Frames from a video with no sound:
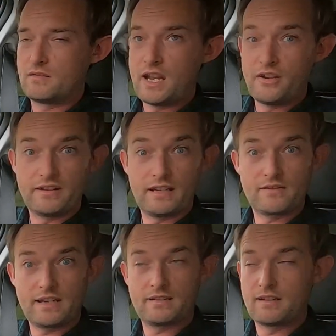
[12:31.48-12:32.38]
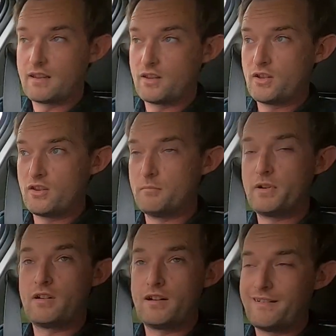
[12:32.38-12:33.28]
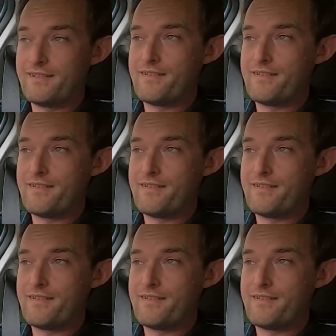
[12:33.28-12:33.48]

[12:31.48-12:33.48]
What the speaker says: Hyundai have set the bar